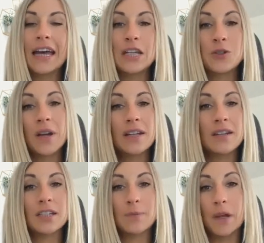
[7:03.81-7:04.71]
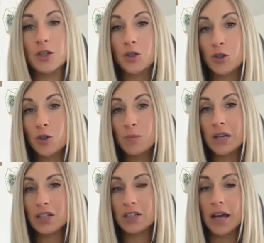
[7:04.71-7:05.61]
and try not to spend too
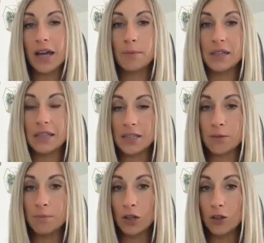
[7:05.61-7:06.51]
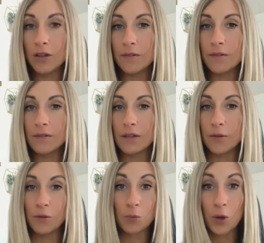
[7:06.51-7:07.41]
much time in this middle of,
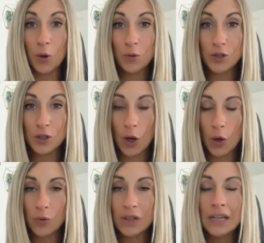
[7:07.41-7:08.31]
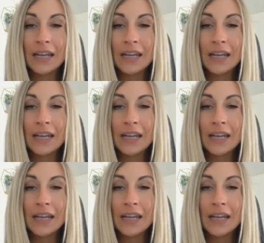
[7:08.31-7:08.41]
of the road zone.